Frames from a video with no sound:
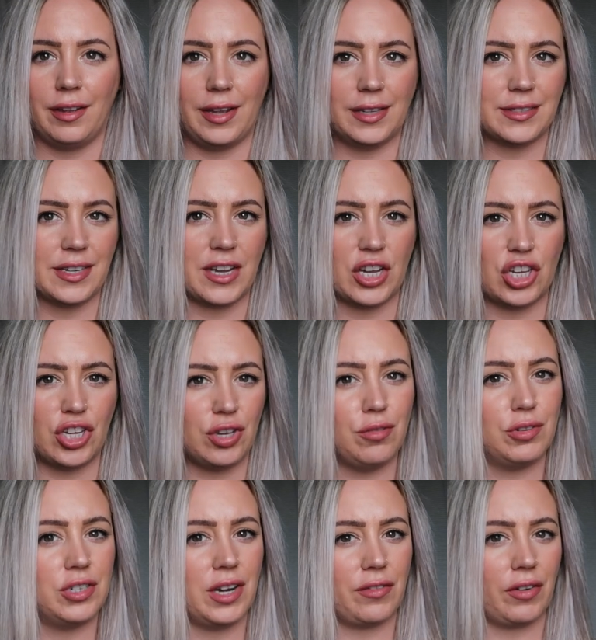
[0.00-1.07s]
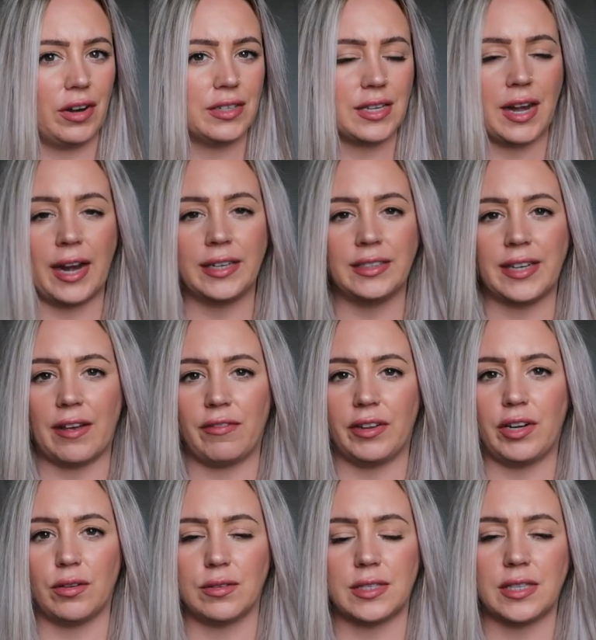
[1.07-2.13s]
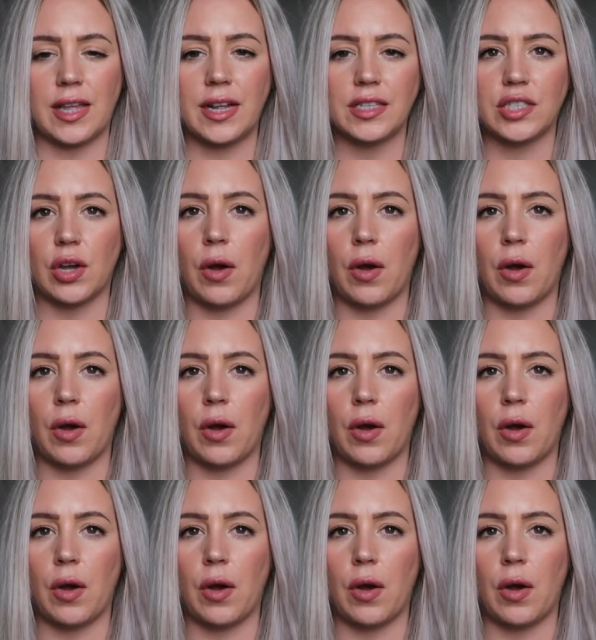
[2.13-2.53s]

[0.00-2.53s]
it's like a huge difference, and I definitely don't see that.